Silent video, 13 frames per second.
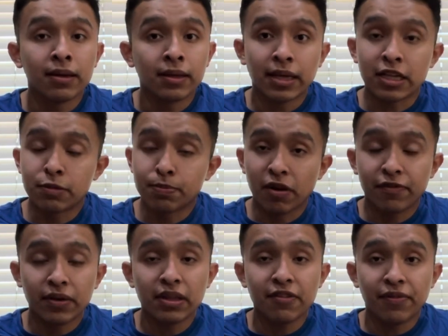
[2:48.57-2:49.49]
That's
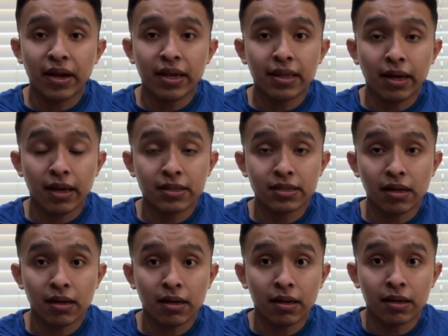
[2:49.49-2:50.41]
perfectly fine. Like I said,
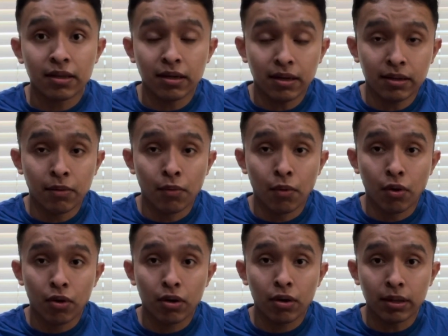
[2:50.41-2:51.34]
the
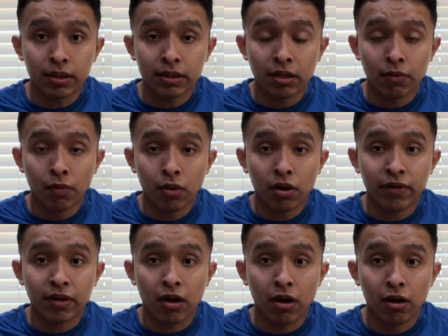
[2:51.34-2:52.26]
more
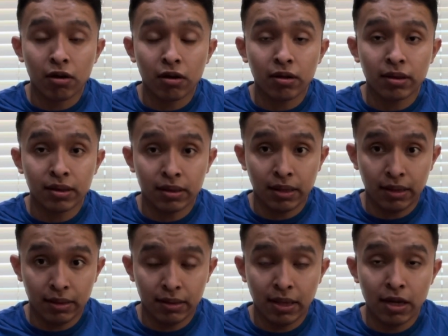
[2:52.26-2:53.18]
of the color
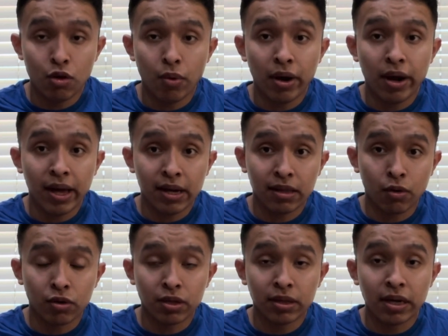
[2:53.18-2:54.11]
that you wear out of the
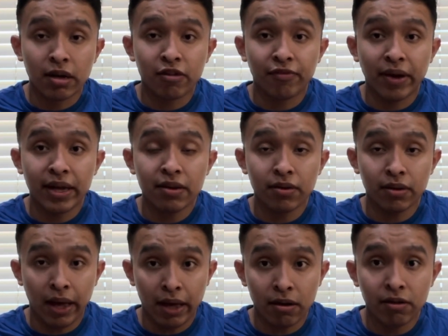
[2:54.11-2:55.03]
corner that you're fighting
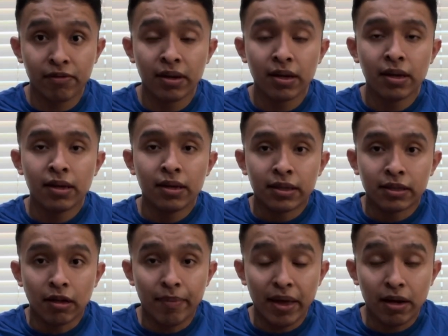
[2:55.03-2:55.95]
out of,
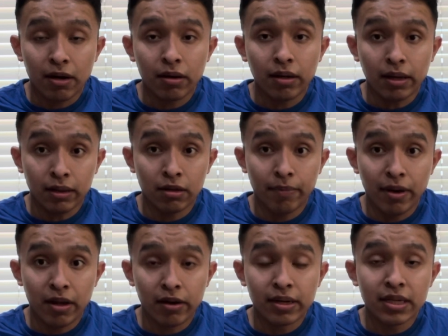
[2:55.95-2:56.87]
the
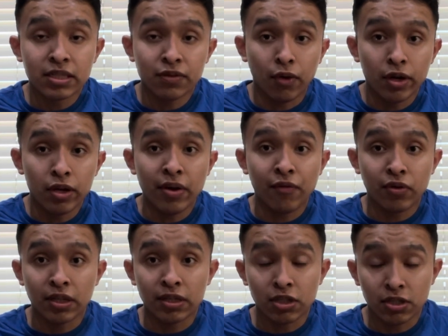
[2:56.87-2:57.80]
better it is for you and
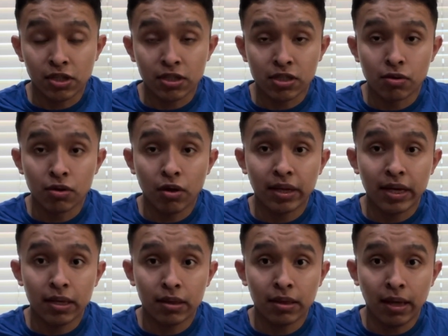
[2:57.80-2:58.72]
for the judges to know
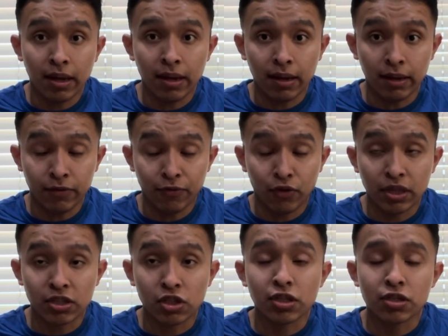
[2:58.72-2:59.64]
for
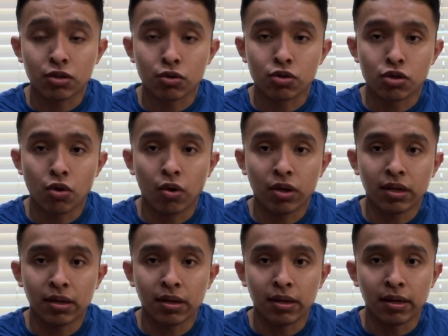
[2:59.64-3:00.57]
the judges to score
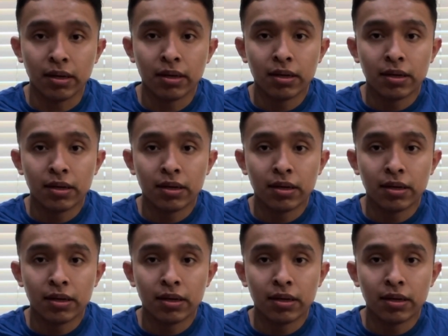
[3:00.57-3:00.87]
the